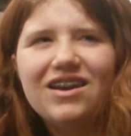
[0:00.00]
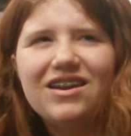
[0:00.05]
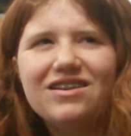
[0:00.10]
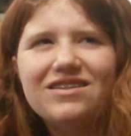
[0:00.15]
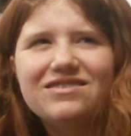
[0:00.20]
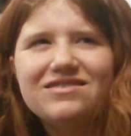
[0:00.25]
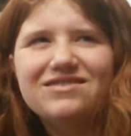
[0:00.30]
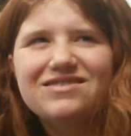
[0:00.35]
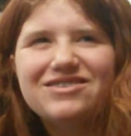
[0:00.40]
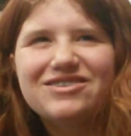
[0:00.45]

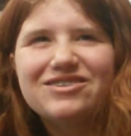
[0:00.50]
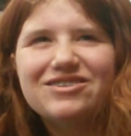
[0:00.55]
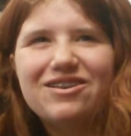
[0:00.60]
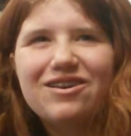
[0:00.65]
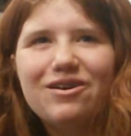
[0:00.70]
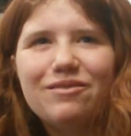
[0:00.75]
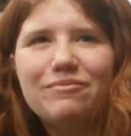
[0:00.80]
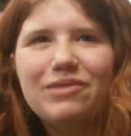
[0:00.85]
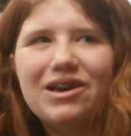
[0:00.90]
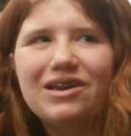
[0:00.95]
In
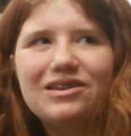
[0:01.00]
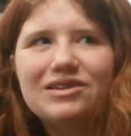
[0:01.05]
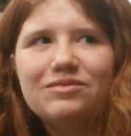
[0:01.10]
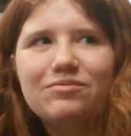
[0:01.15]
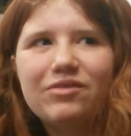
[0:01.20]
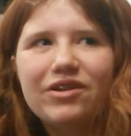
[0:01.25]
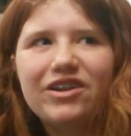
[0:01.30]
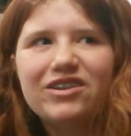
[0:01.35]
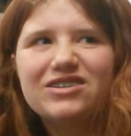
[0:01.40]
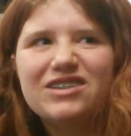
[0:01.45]
some
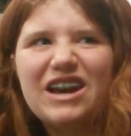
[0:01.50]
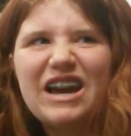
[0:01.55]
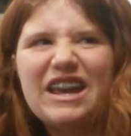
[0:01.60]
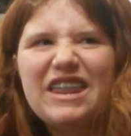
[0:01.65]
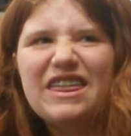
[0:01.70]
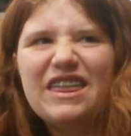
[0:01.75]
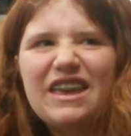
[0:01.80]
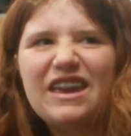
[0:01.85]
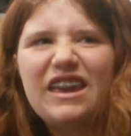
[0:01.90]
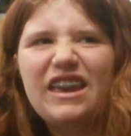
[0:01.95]
aspects, I
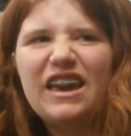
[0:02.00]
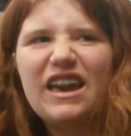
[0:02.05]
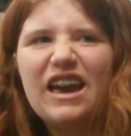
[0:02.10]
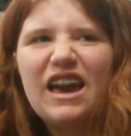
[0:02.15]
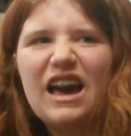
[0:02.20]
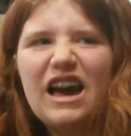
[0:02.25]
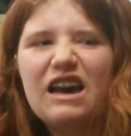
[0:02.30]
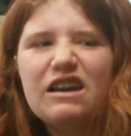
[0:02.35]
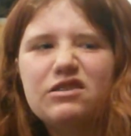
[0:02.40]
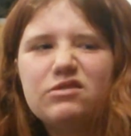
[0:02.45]
think it
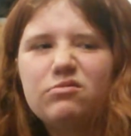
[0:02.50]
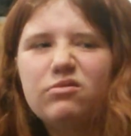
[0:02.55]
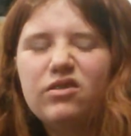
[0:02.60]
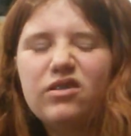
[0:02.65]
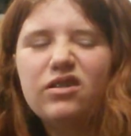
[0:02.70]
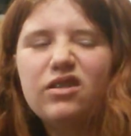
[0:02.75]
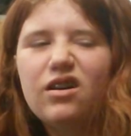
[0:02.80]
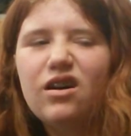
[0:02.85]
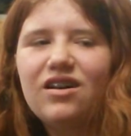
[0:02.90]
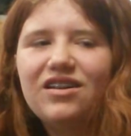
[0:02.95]
has,
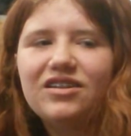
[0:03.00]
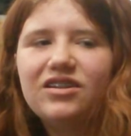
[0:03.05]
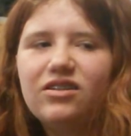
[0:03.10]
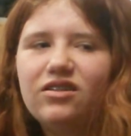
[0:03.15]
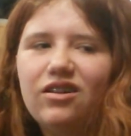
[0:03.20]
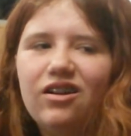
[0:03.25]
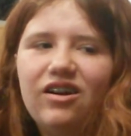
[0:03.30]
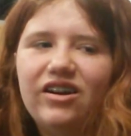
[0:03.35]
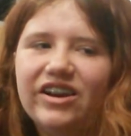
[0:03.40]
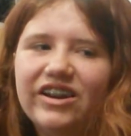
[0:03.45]
but not in a
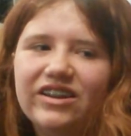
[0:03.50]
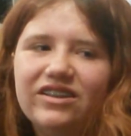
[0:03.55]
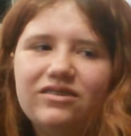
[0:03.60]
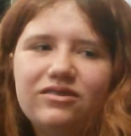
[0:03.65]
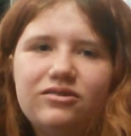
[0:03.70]
lot.